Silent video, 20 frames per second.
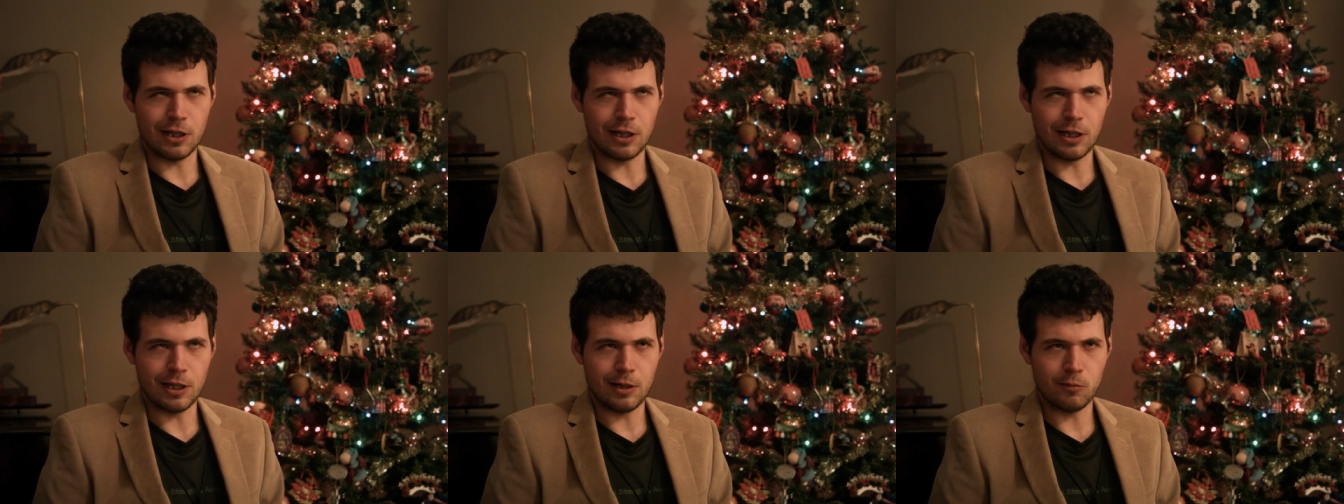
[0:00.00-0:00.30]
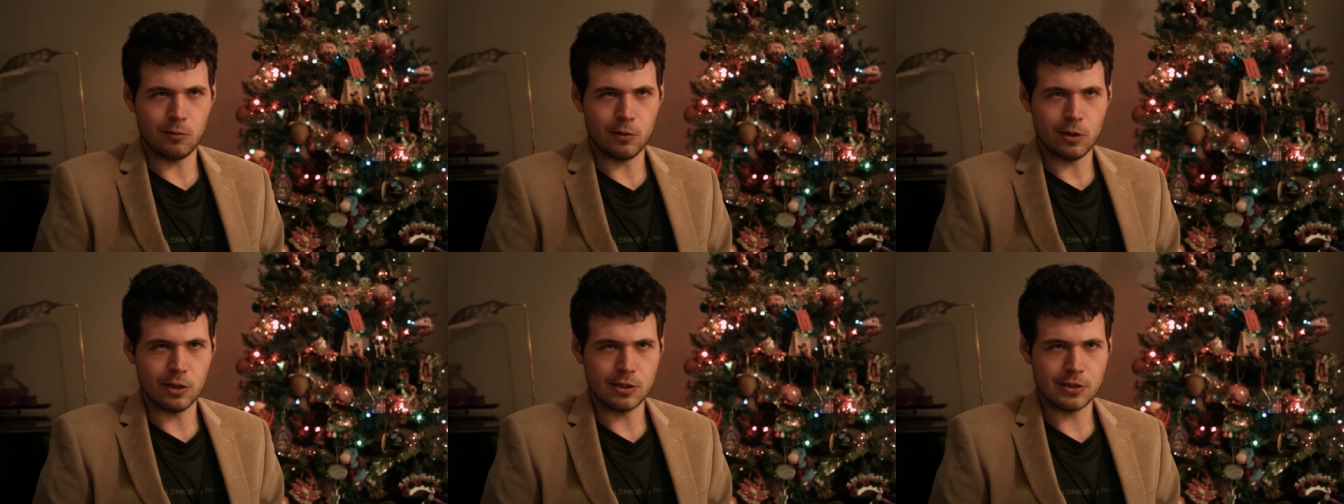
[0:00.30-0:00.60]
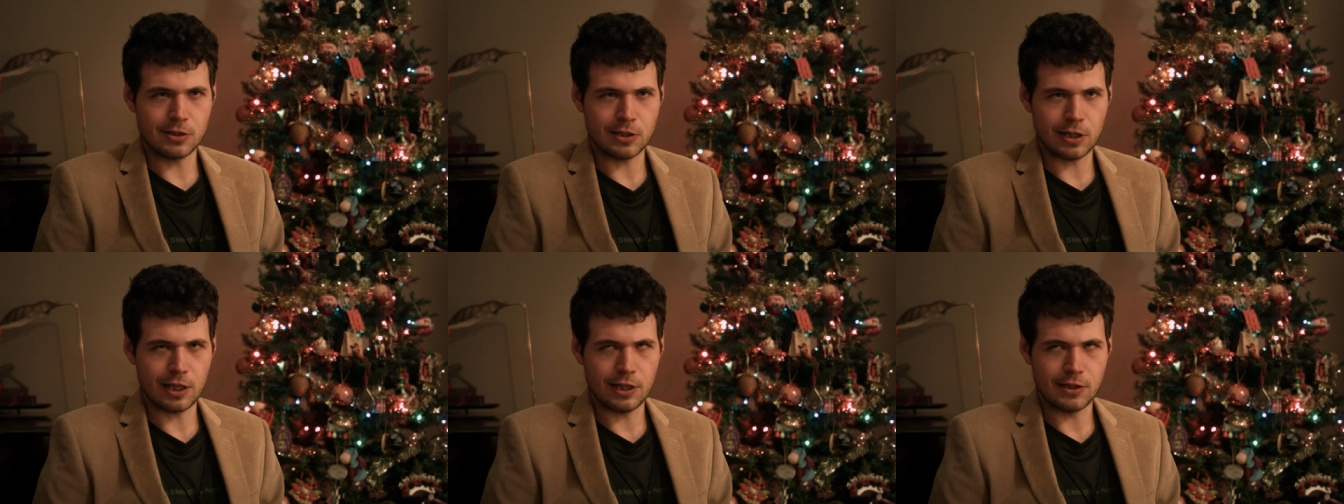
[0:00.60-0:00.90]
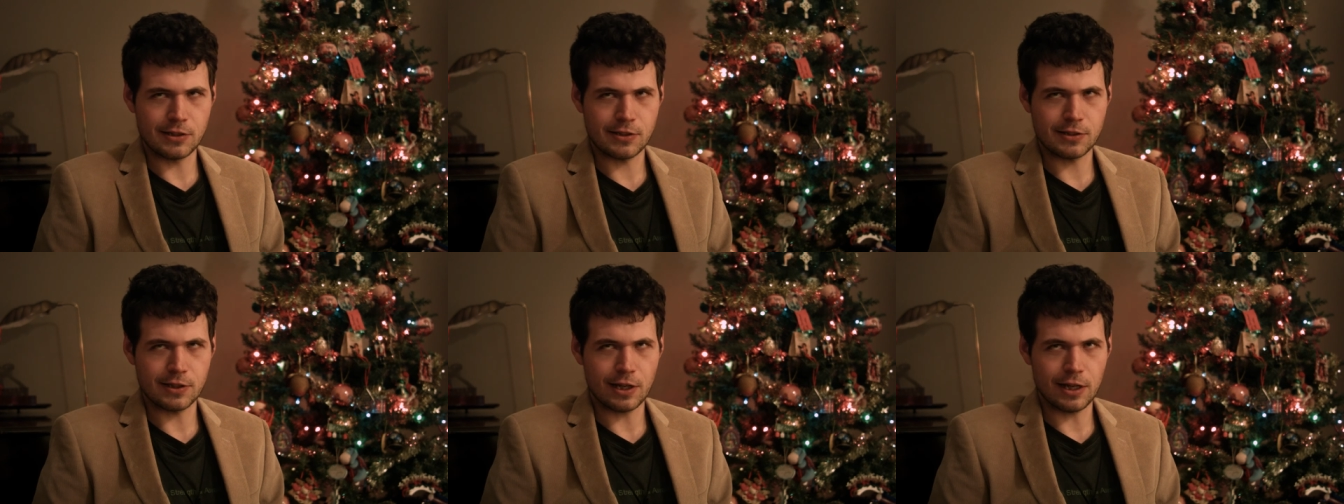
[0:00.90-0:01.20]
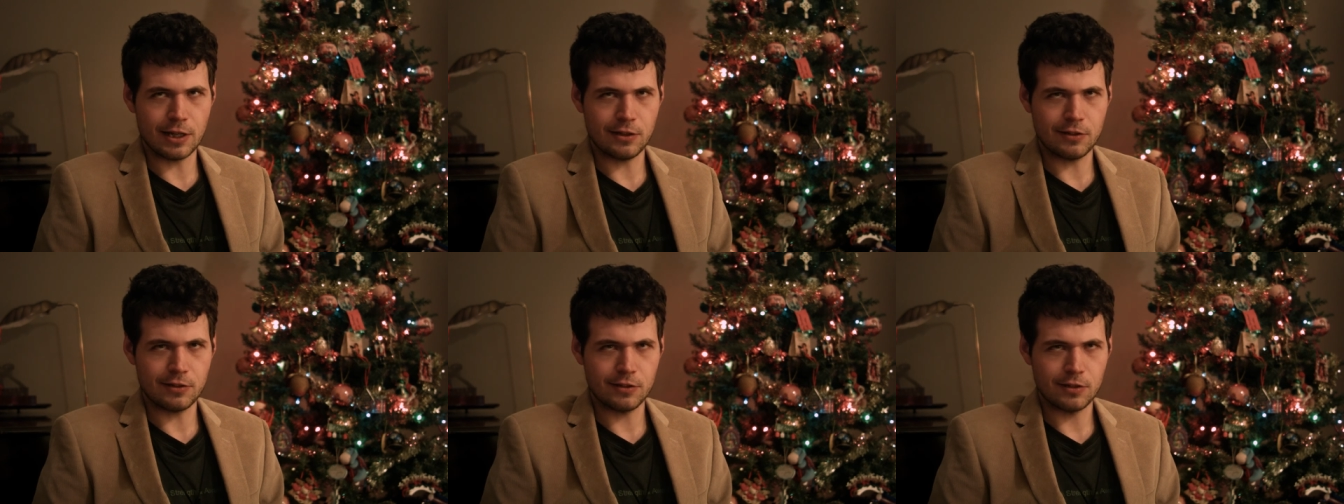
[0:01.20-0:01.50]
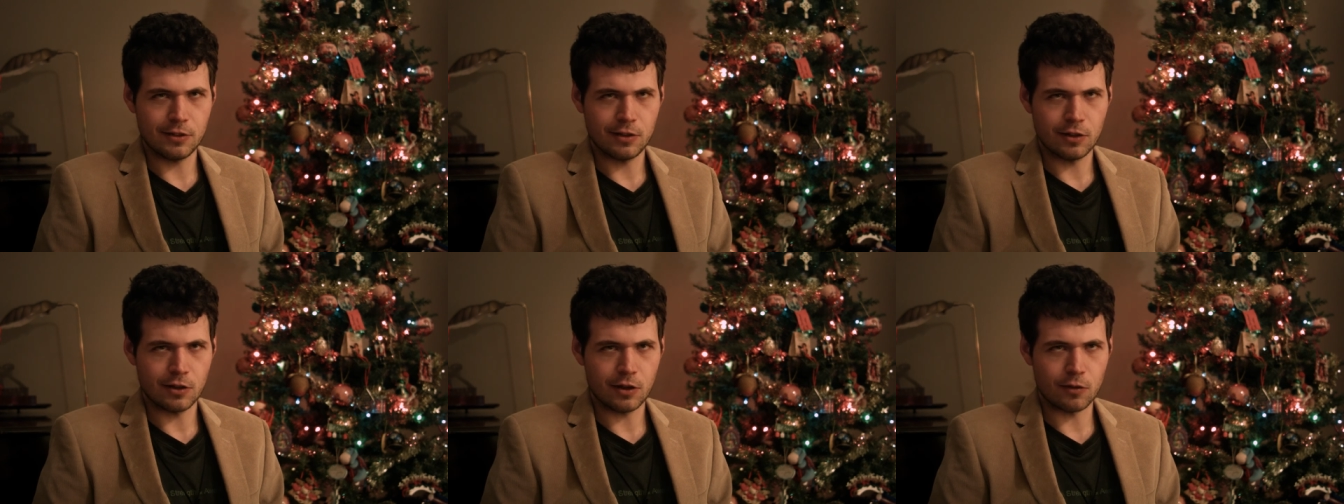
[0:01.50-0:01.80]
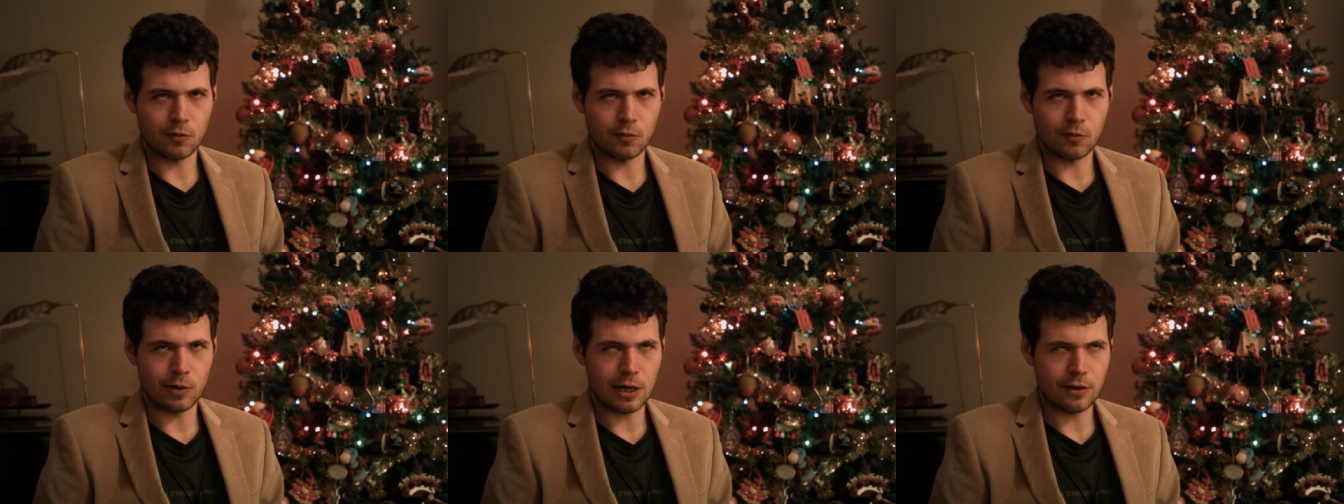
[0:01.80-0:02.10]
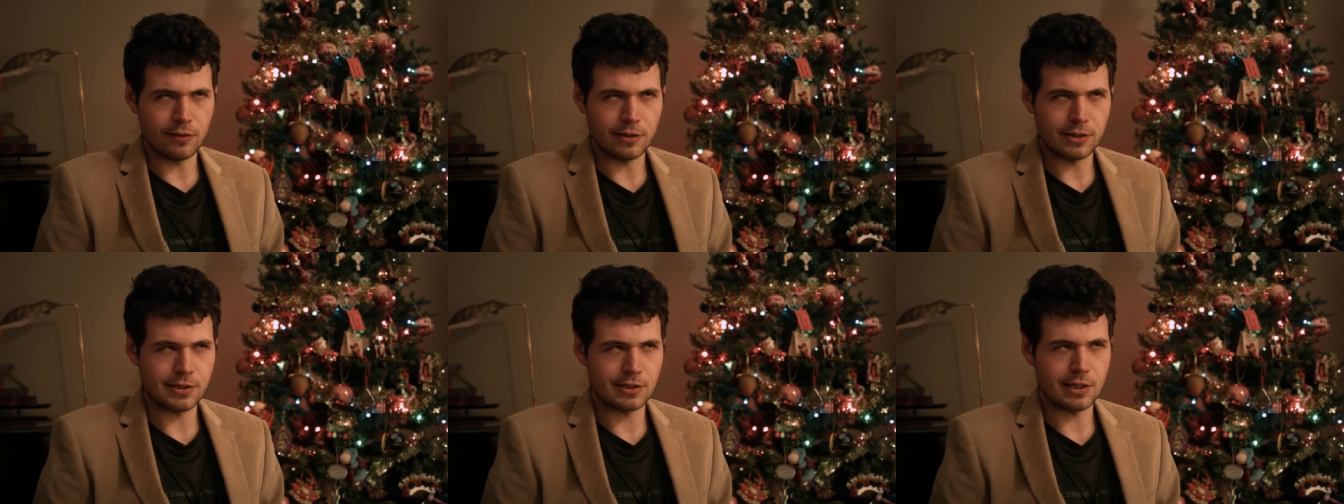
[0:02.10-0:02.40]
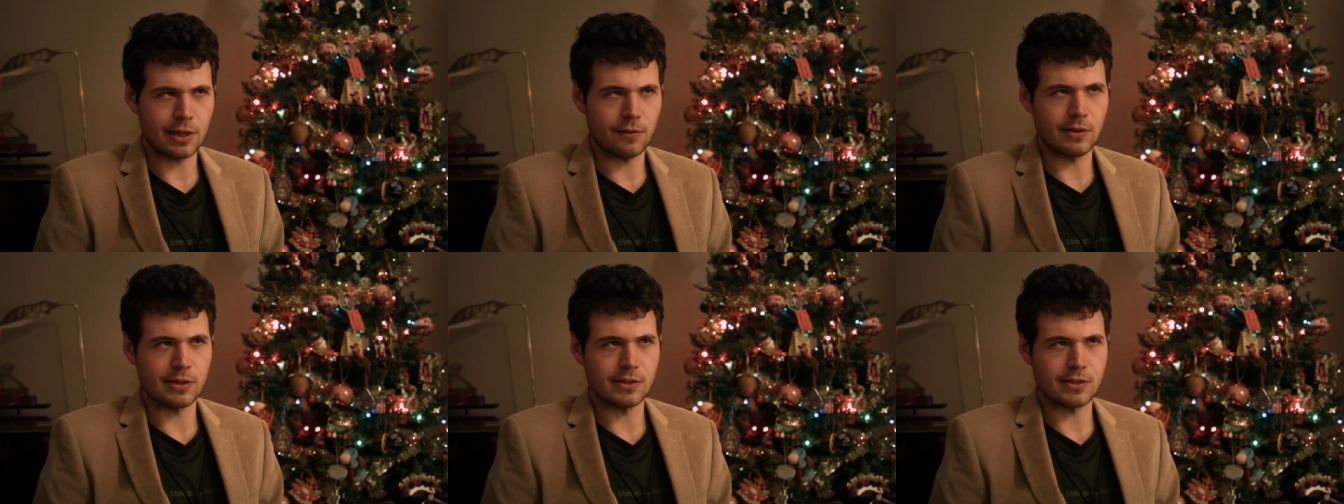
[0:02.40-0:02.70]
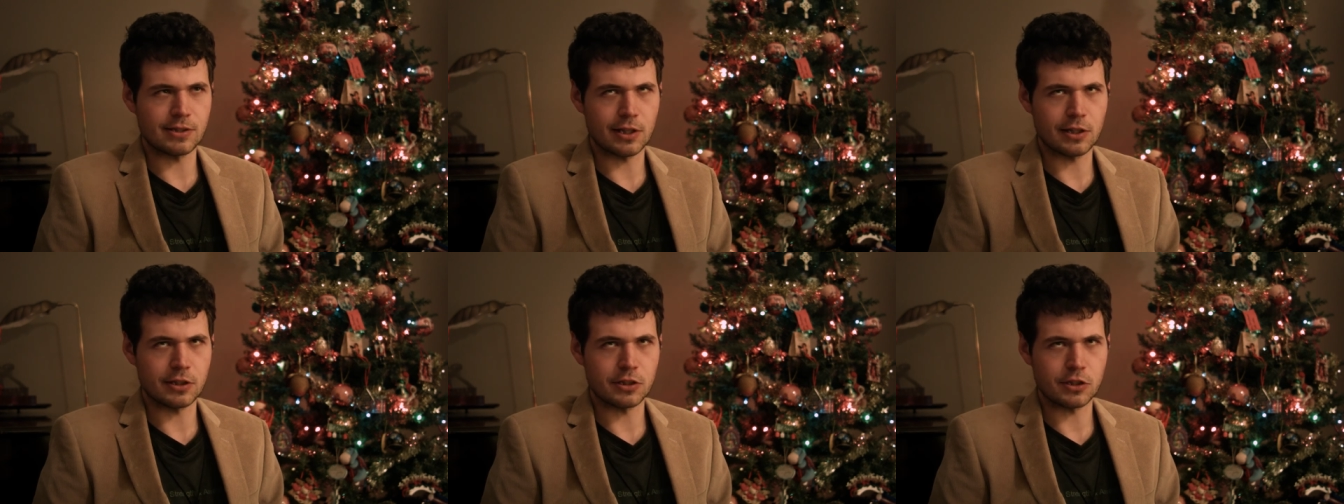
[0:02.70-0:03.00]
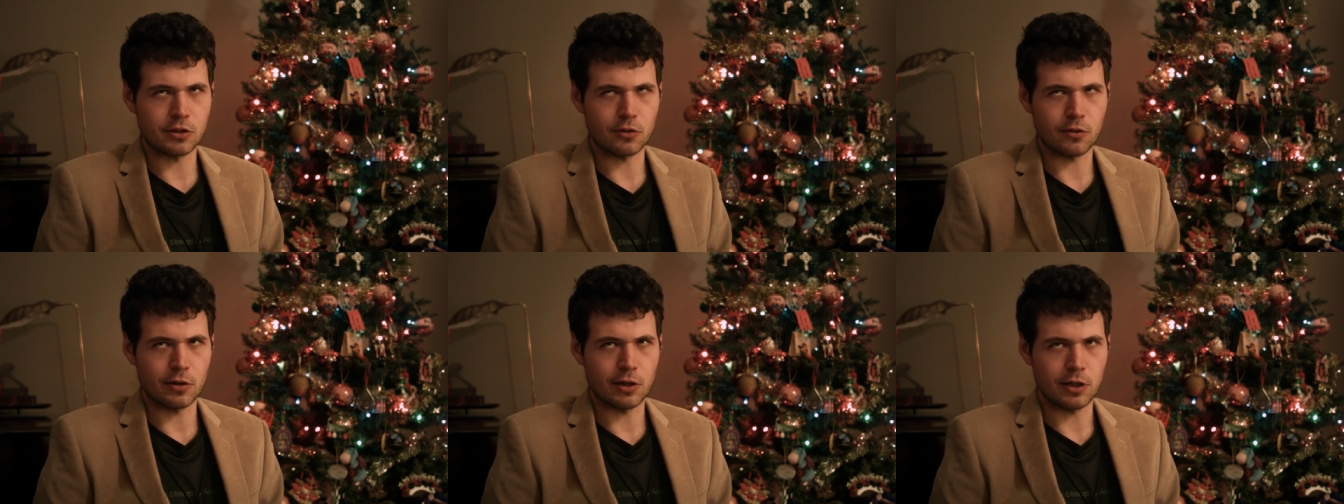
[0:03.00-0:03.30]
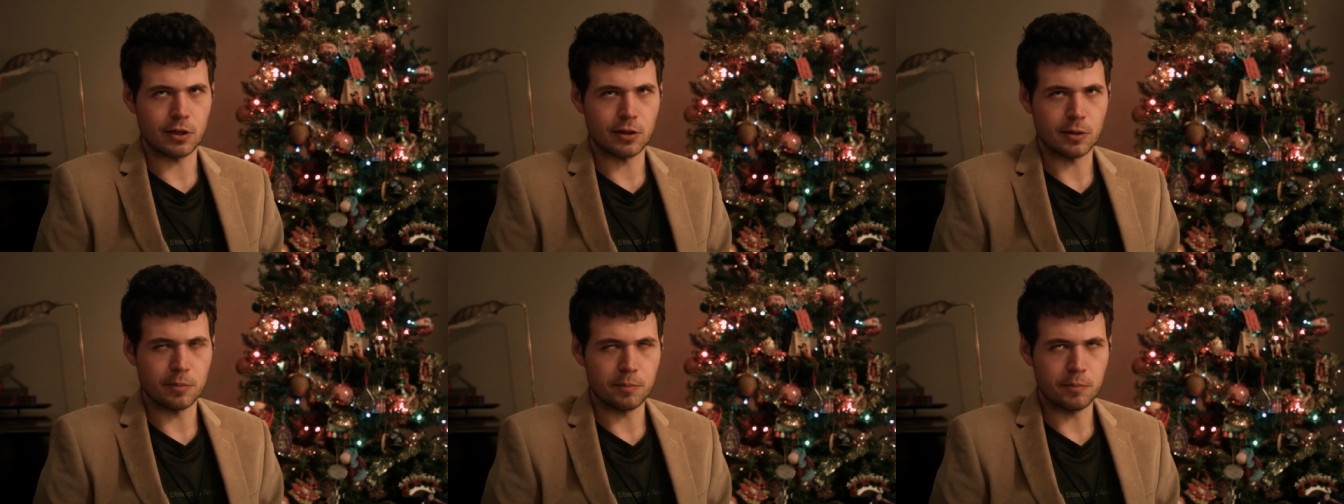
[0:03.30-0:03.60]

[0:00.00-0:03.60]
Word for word: It was a site around the 7th century